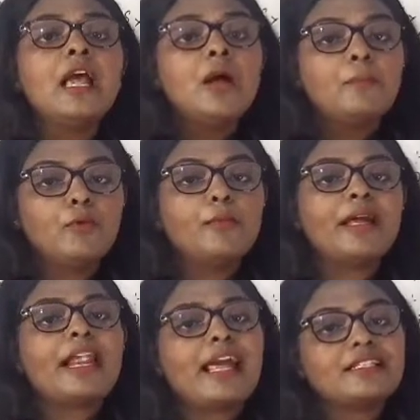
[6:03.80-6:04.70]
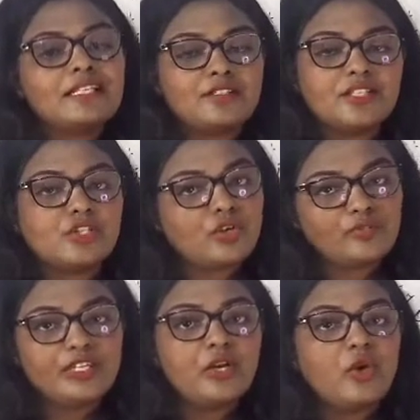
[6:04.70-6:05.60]
movement and sensation
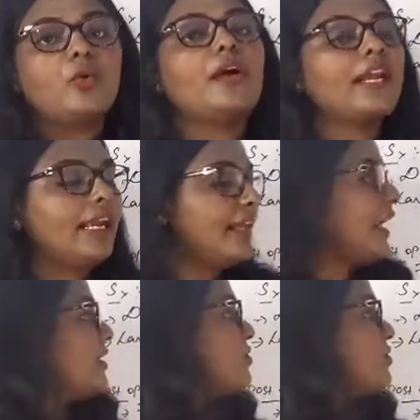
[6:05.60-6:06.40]
of the lower area.